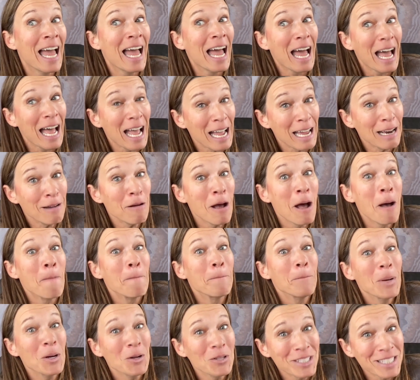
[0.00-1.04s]
and
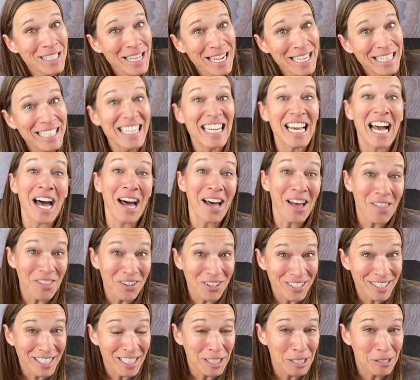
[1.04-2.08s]
most likely
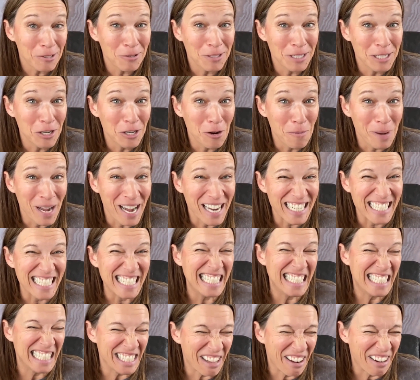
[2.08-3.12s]
other tissues in your body.
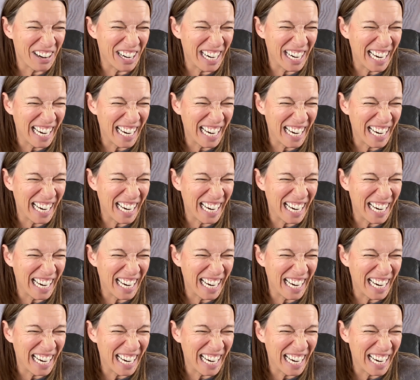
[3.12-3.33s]
Sorry.